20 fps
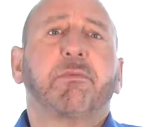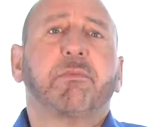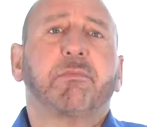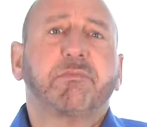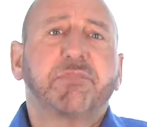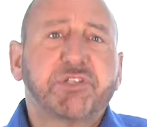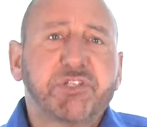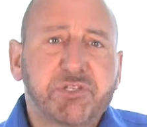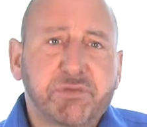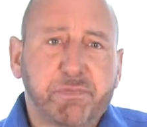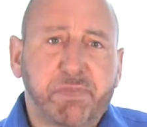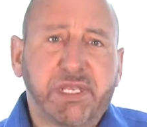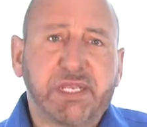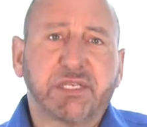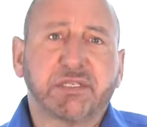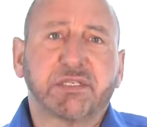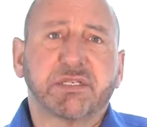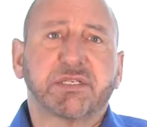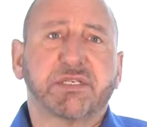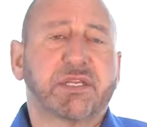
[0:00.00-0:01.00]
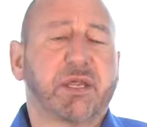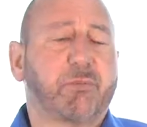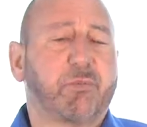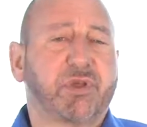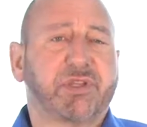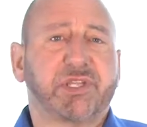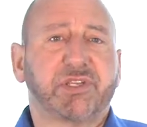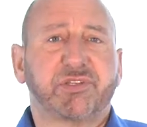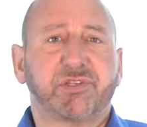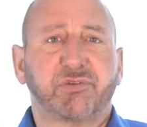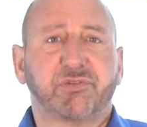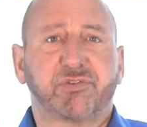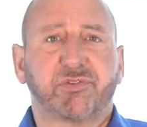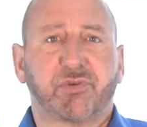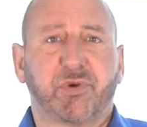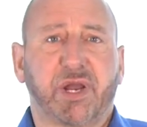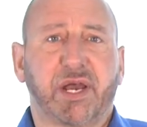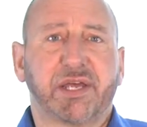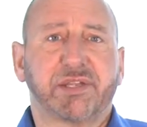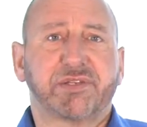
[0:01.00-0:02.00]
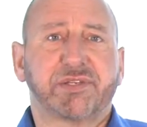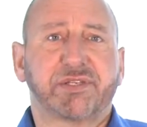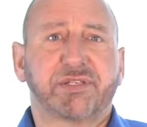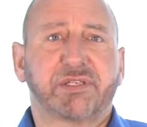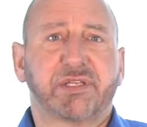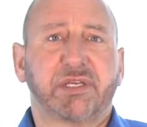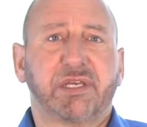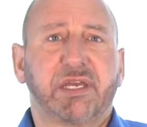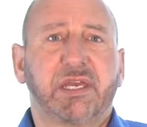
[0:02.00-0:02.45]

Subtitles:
speak to someone that you trust.